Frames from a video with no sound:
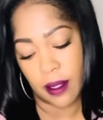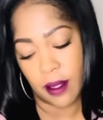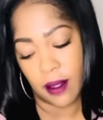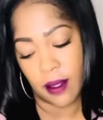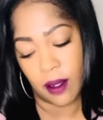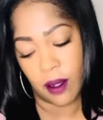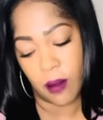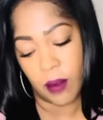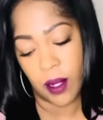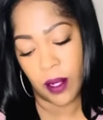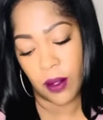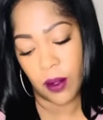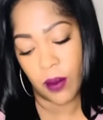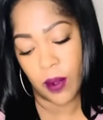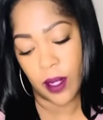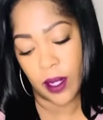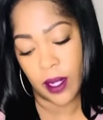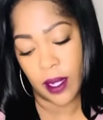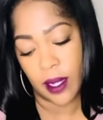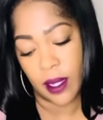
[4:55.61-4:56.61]
They think about you
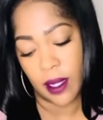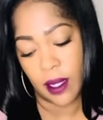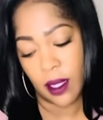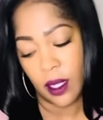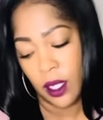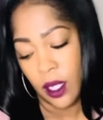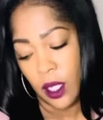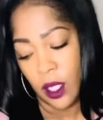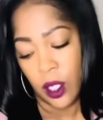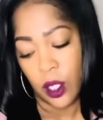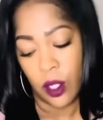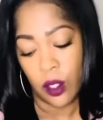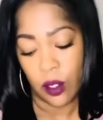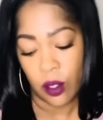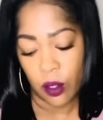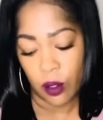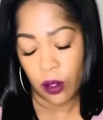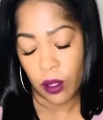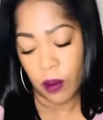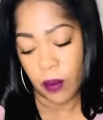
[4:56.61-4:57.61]
at night. You're
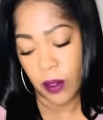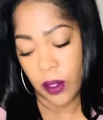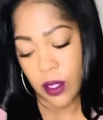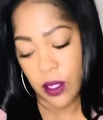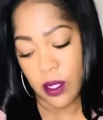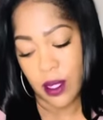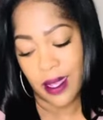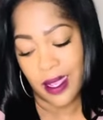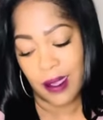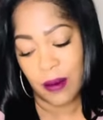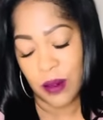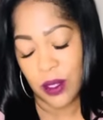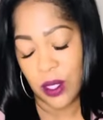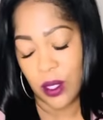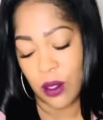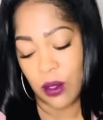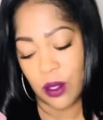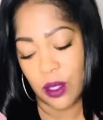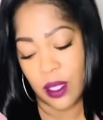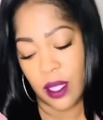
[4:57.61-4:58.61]
the only person that came as close.